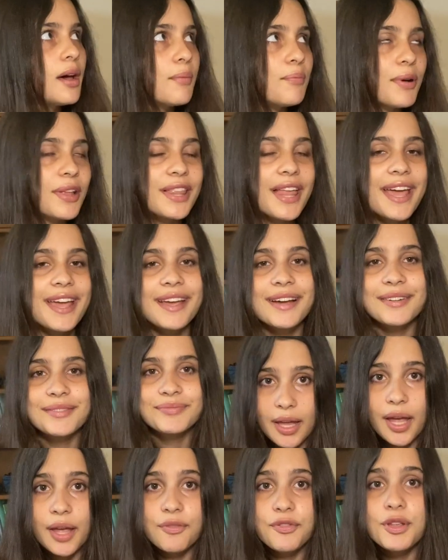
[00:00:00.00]
But like
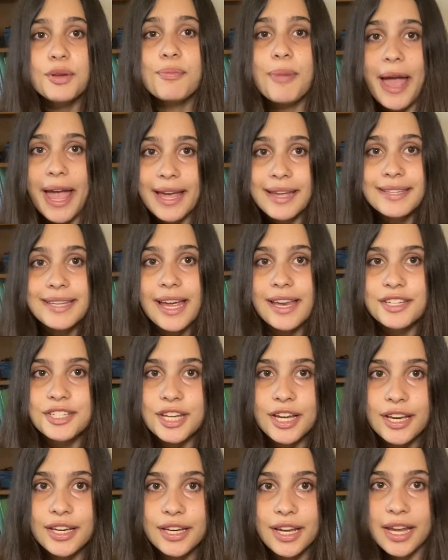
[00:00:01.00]
if you pay
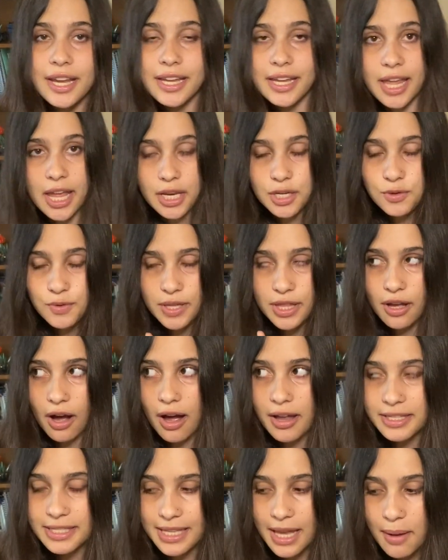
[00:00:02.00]
attention, engage with
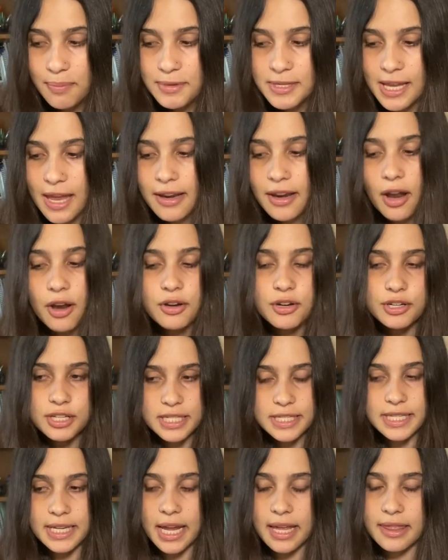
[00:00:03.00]
concepts and
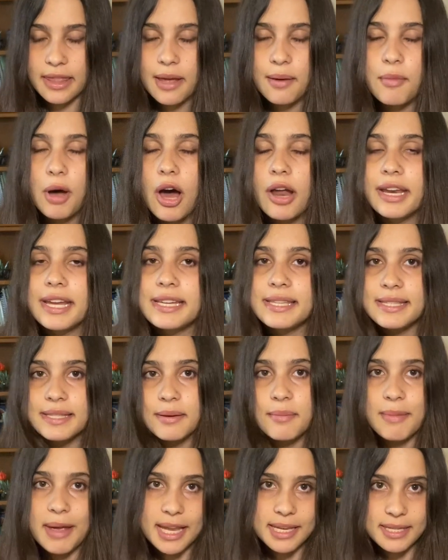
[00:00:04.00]
understand them on a
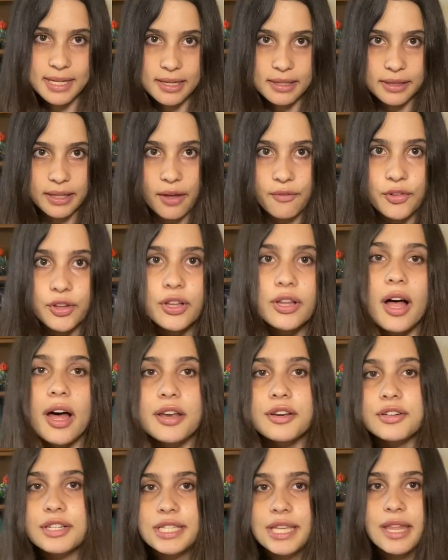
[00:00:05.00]
semantic level,
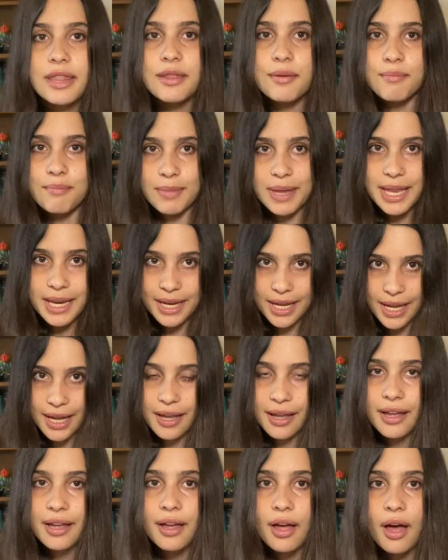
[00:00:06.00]
understand the meaning